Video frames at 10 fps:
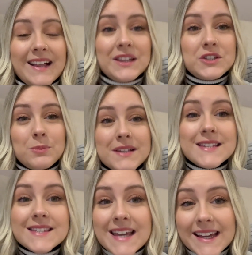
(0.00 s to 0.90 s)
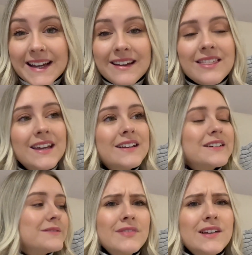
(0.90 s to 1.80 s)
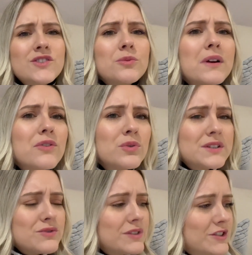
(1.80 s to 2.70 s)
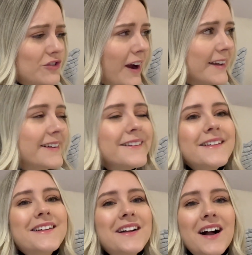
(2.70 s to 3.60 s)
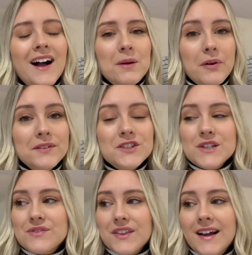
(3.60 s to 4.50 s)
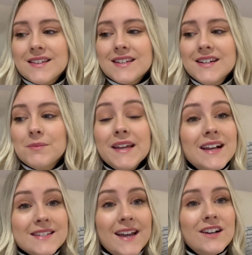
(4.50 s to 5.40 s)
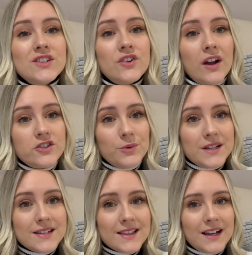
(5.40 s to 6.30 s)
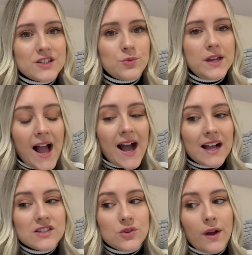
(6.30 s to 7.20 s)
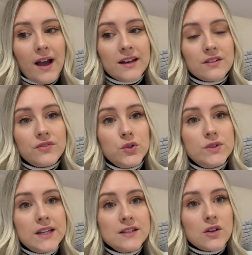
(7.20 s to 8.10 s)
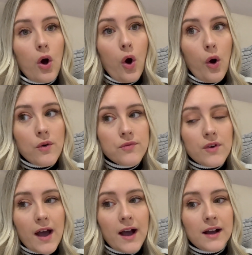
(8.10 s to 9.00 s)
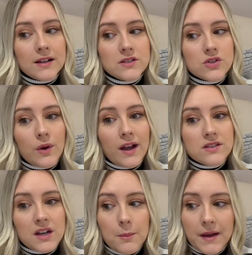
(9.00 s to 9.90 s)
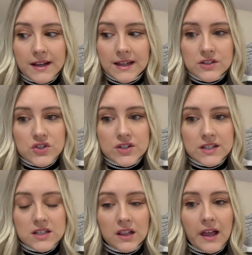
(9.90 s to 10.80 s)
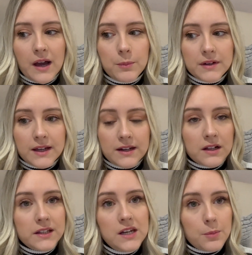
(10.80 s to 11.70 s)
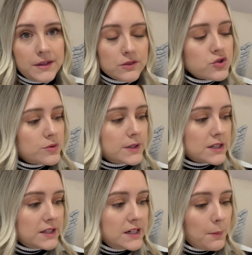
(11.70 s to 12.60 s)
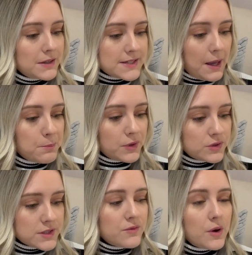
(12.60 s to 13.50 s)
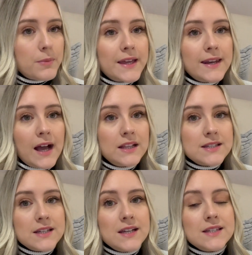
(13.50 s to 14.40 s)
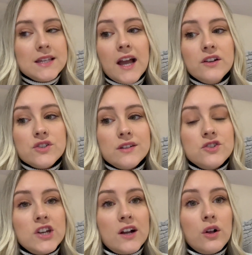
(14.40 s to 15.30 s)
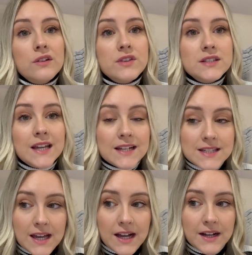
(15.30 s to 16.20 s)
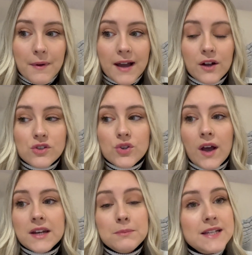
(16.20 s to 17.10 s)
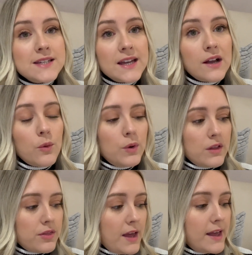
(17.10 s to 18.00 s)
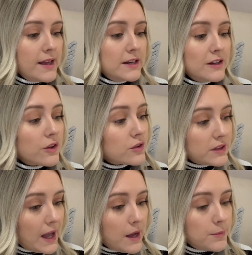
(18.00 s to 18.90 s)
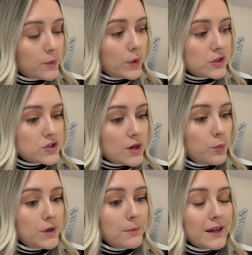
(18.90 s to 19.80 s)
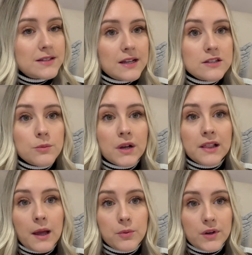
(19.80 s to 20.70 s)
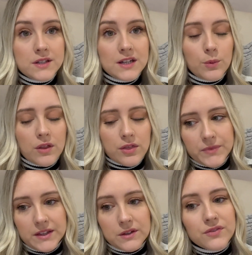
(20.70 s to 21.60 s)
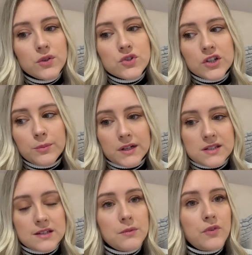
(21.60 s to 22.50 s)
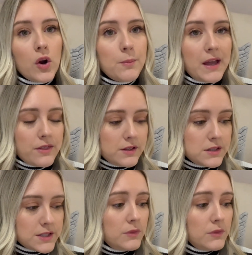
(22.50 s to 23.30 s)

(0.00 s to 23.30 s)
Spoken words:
a little bit sick, I think. So my throat is really dry. Apologies for that. But yes, I actually graduated last week, and so I had a few days off, and so I had to come back yesterday to the lab and kind of clean up the instrument, clean up my samples from the analysis. I also had to check all of the data, but I also had a meeting with another lab, which we might end up collaborating with in the future, because some of our methods